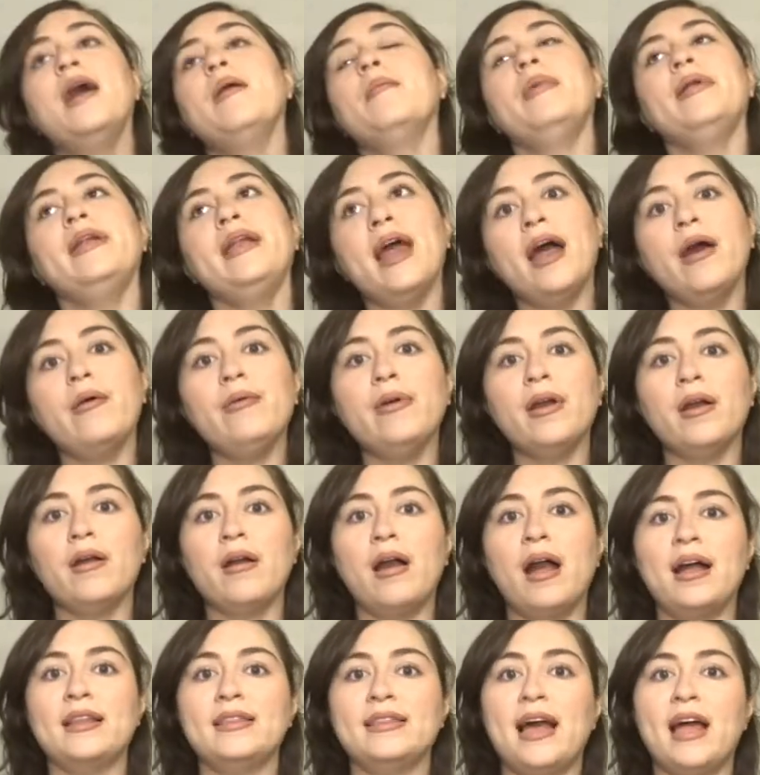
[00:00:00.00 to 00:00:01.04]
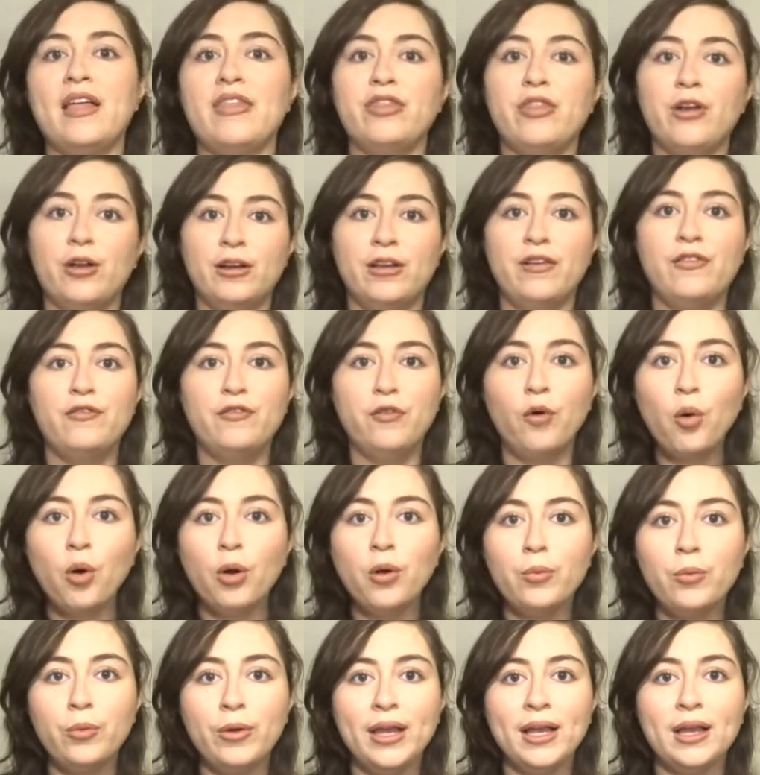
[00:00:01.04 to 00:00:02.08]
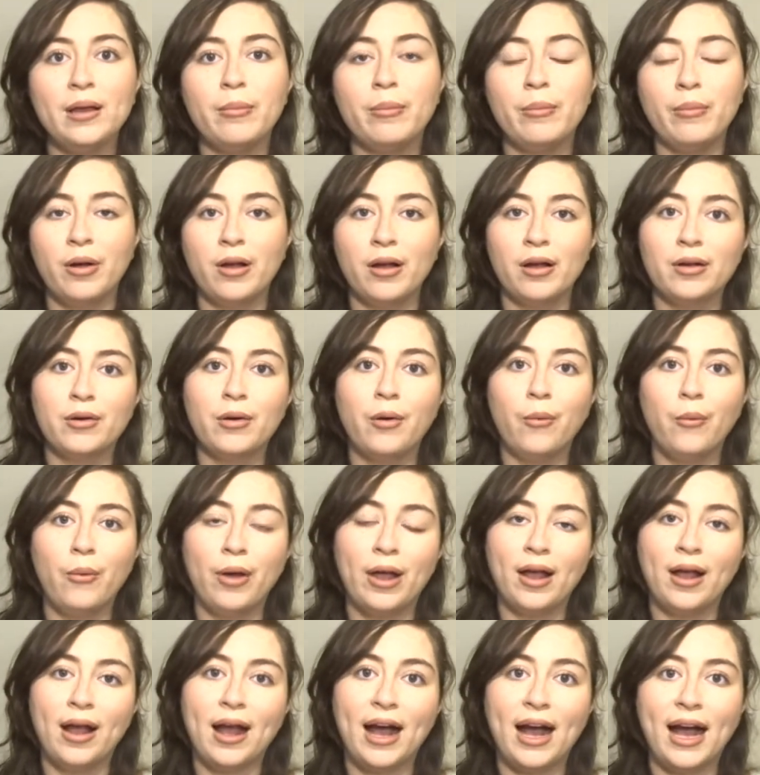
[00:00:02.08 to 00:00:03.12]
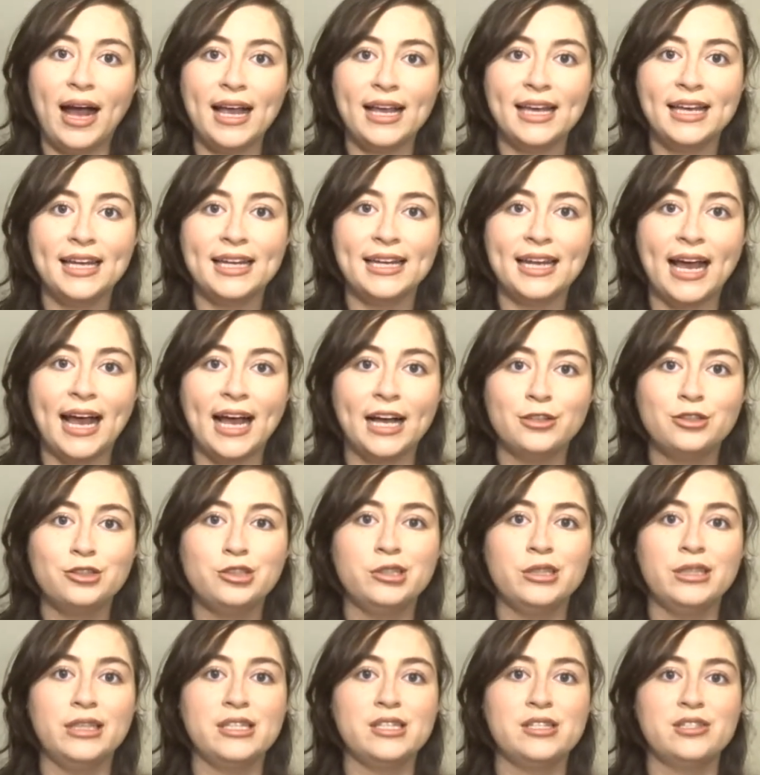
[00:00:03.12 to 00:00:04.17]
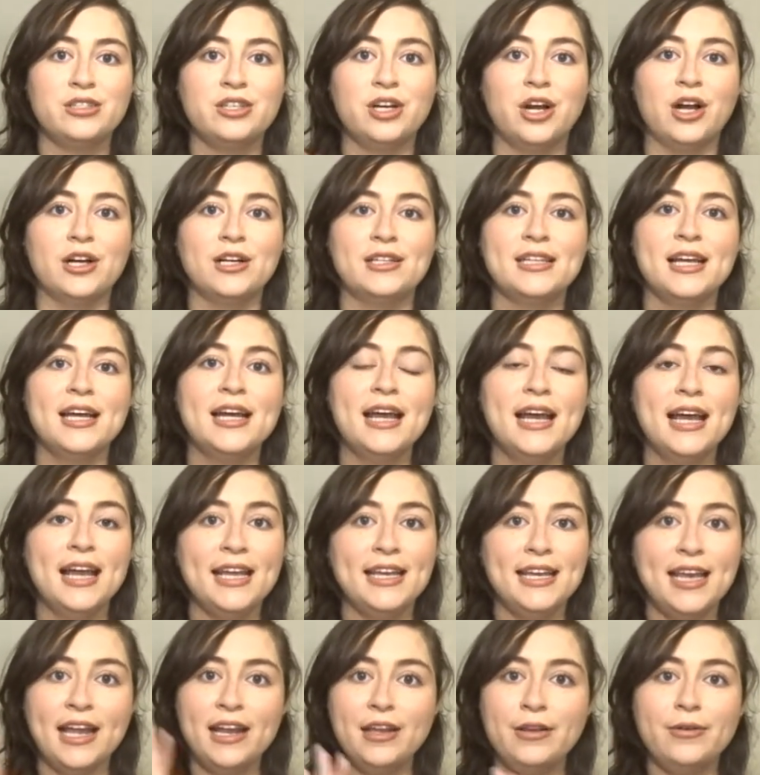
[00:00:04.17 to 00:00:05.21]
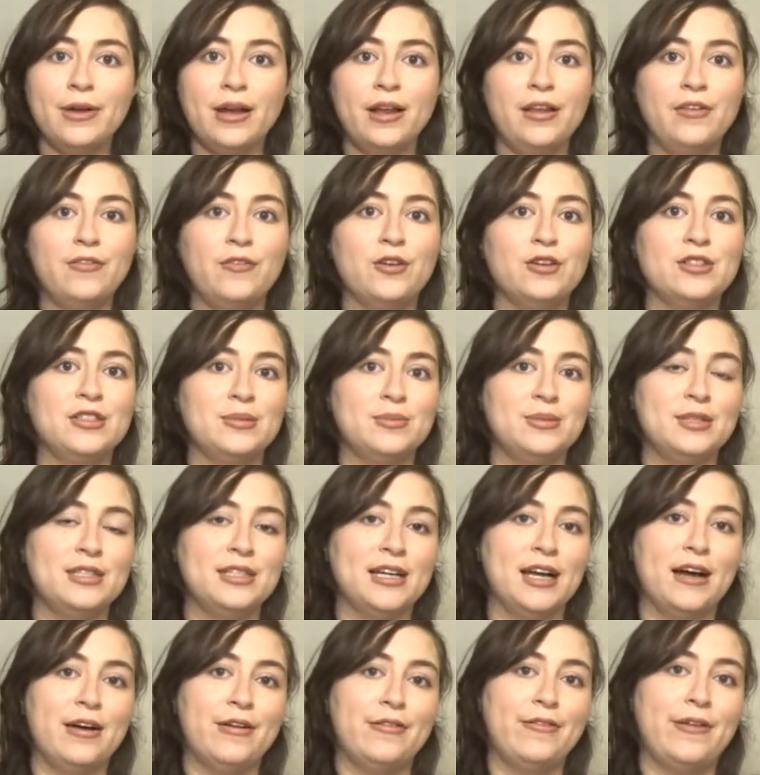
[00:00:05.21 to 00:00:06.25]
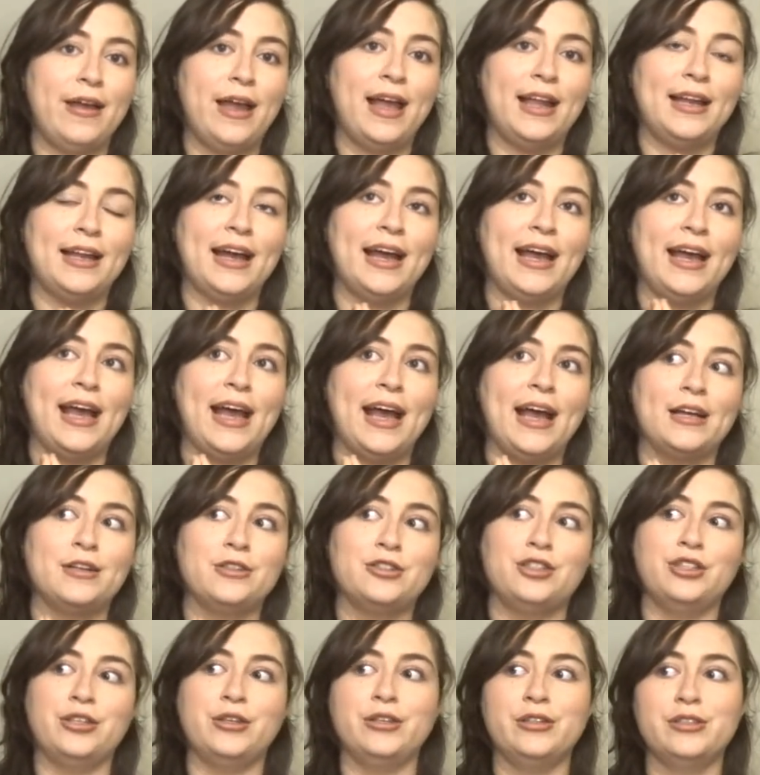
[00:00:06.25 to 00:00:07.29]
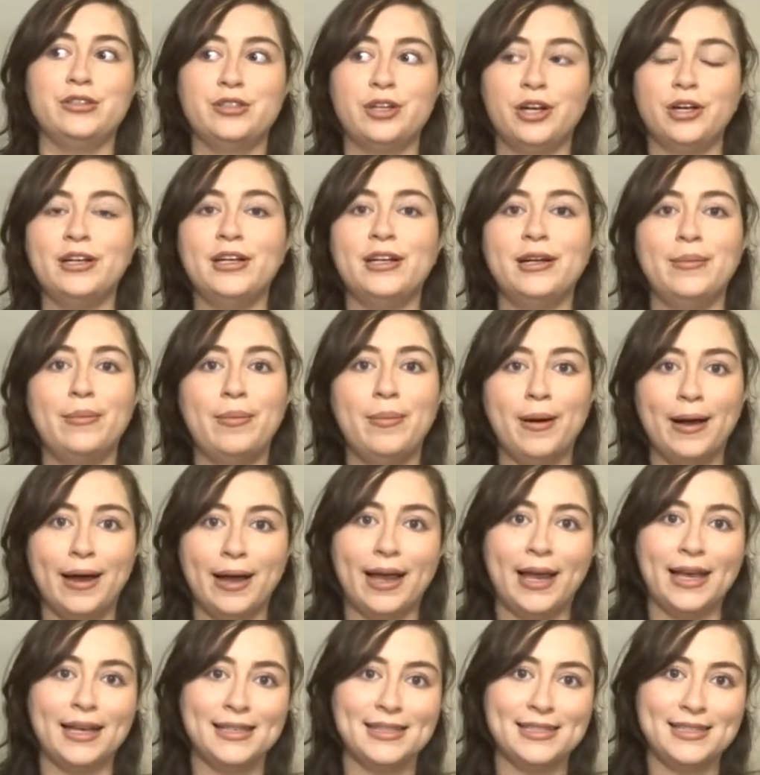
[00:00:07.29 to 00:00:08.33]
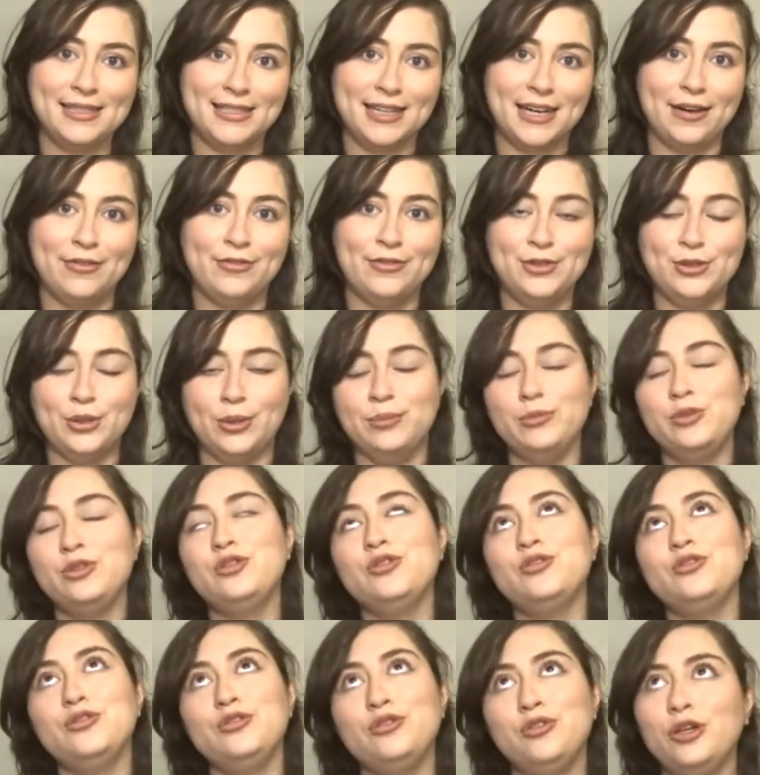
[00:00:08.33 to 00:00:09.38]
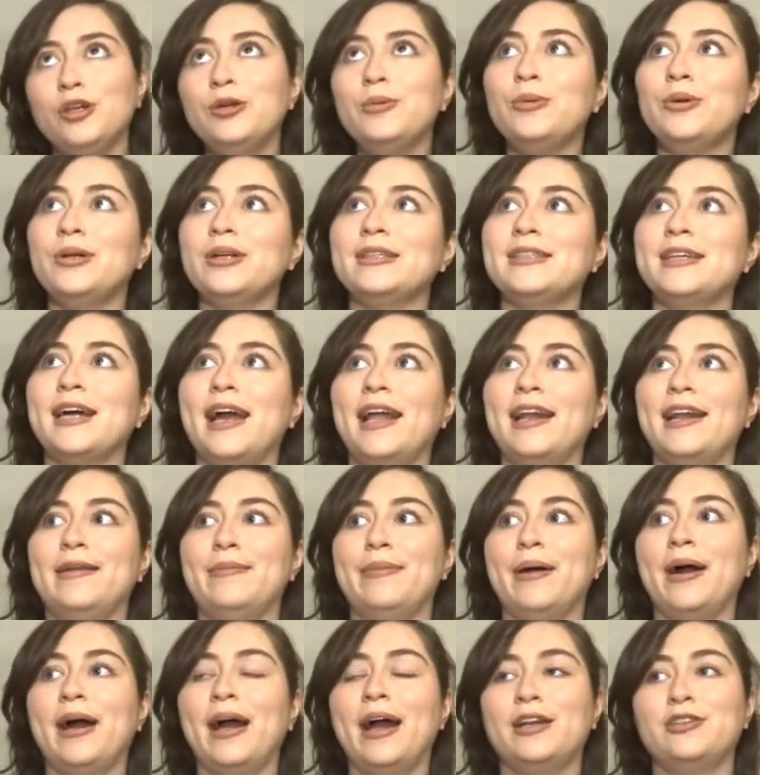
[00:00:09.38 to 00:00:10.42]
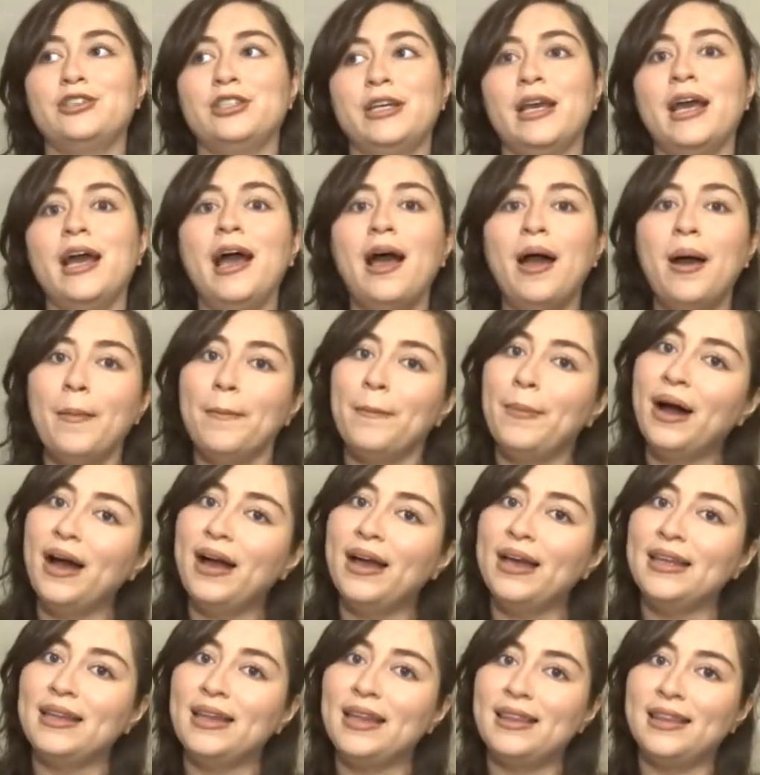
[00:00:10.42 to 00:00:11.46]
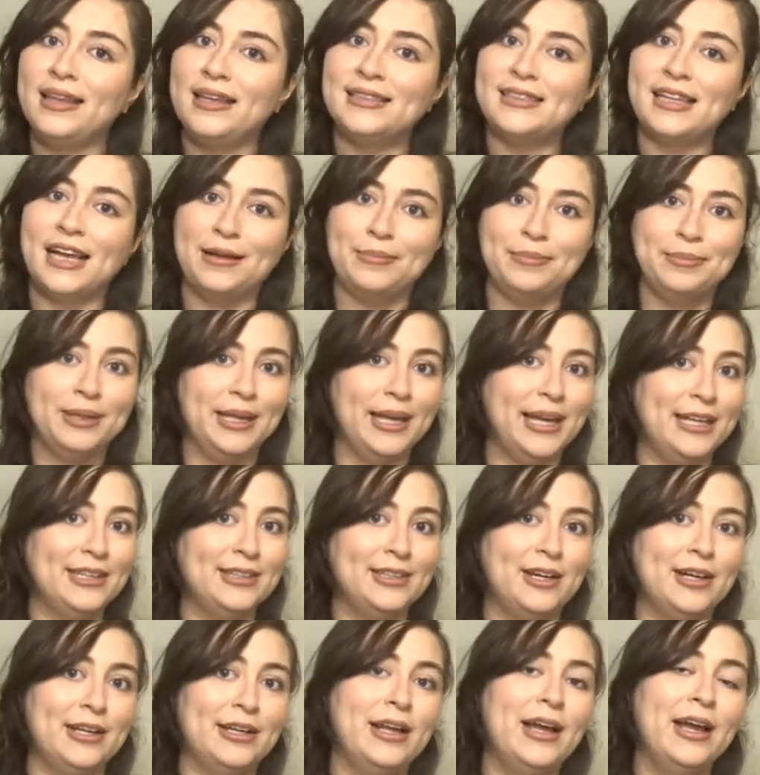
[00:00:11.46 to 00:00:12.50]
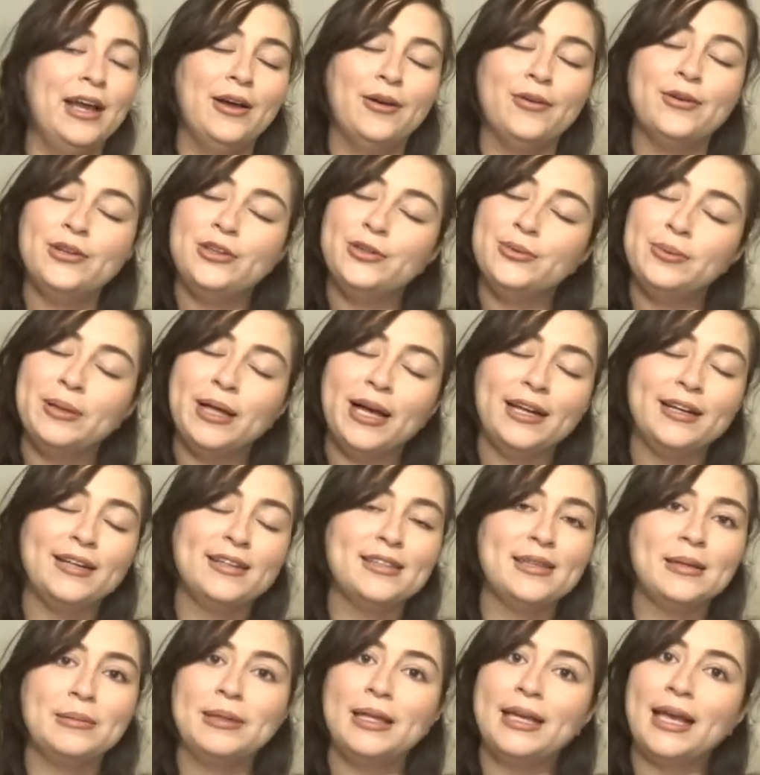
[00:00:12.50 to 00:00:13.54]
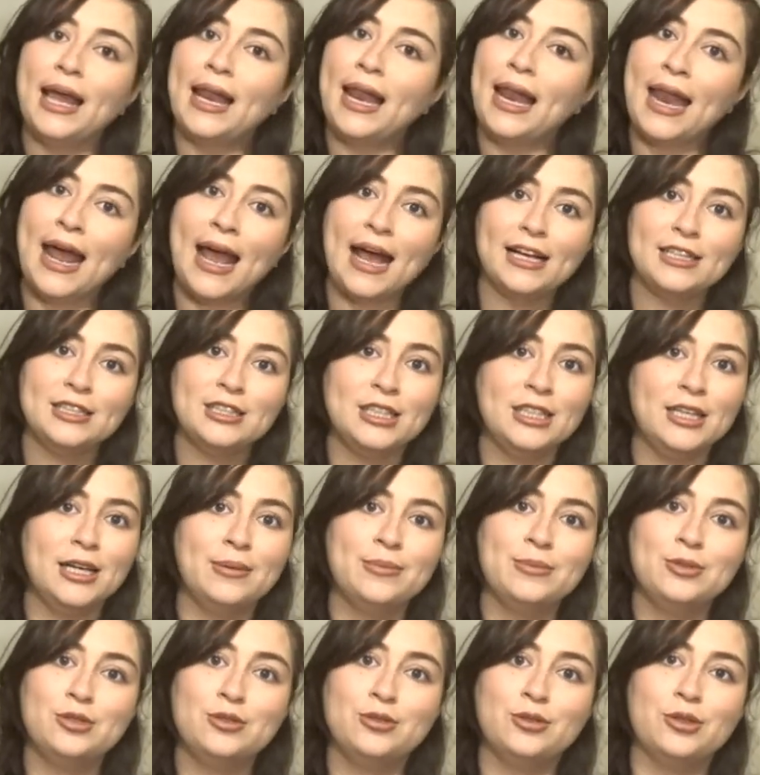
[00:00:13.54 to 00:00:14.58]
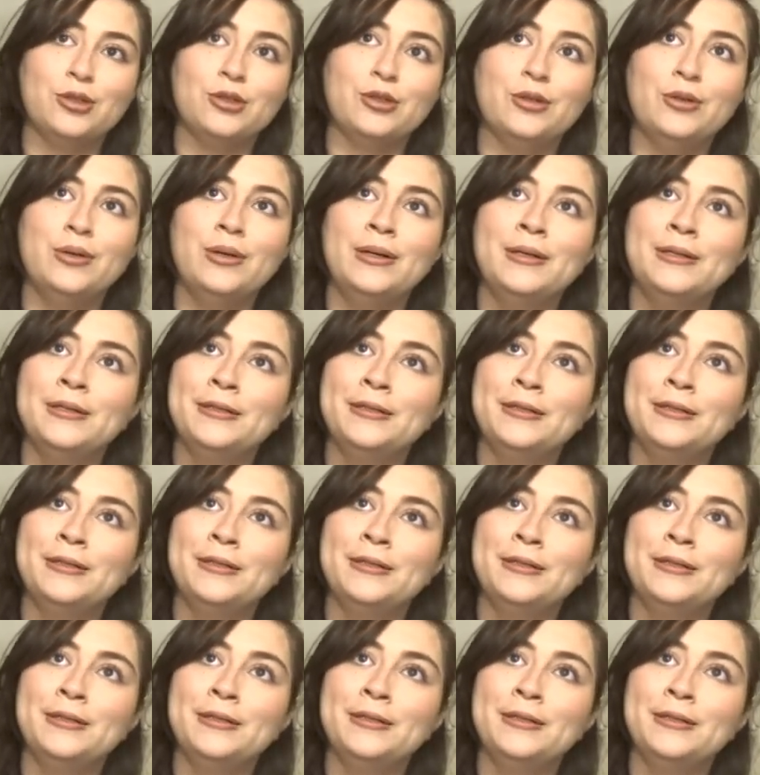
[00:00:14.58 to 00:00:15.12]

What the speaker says: But now we are at that 34-week mark where I can actually start getting ready for some stuff, and I actually started buying stuff. So I'm super excited about actually buying the things I planned on. When you plan on something and it actually comes true,